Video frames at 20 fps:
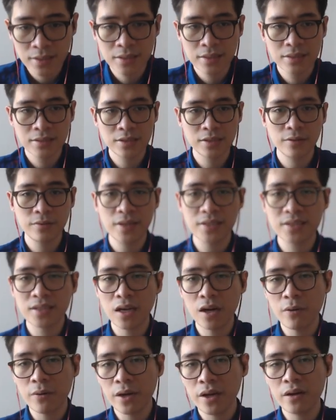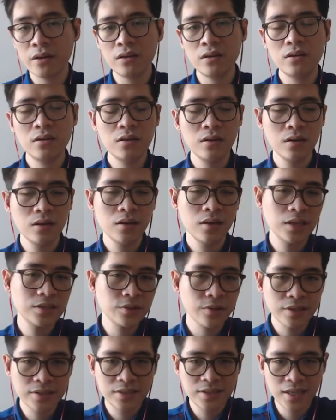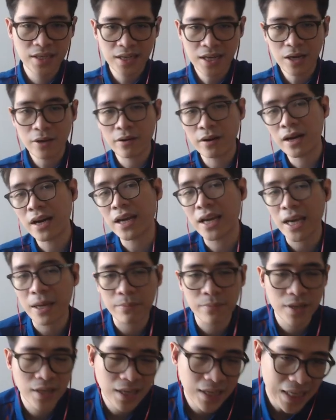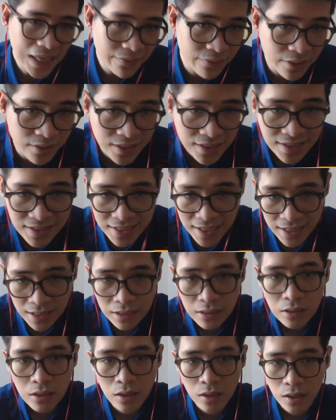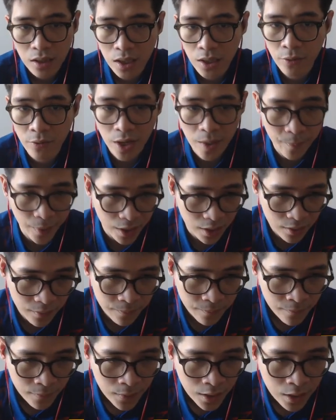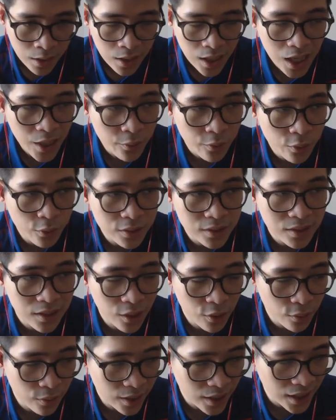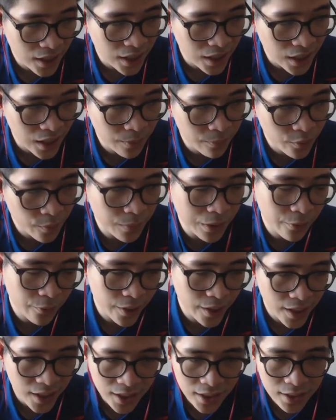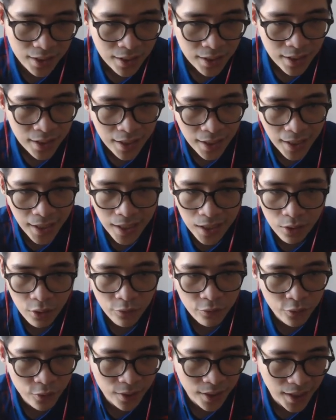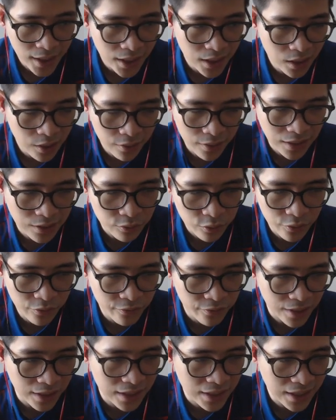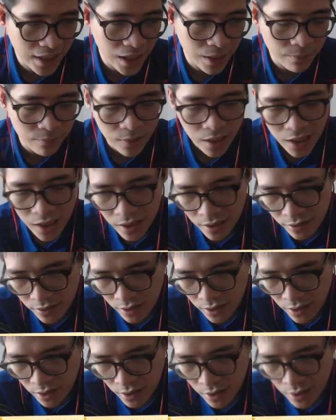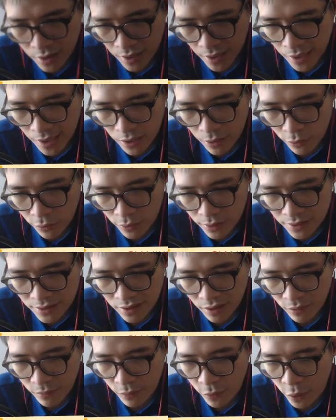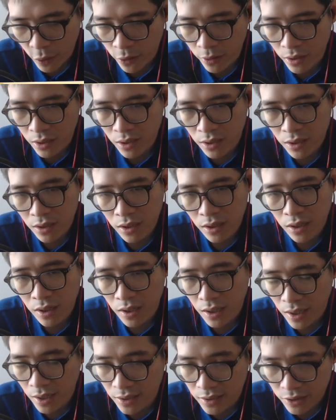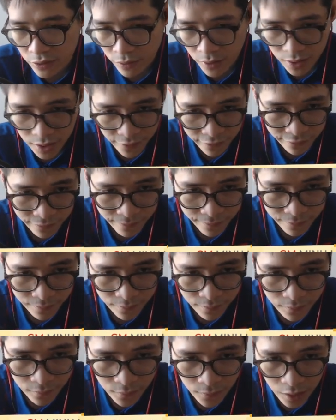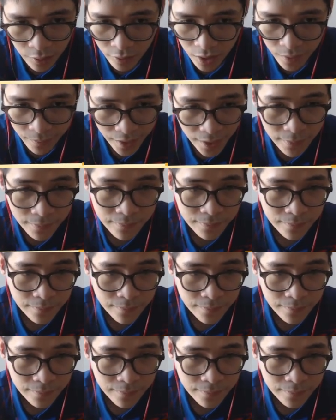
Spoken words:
So let's go here. As you can see now, I am 11-16 in rapid. I will slowly improve my rating, and hopefully you guys will find the game harder and also more instructive. You know what I mean?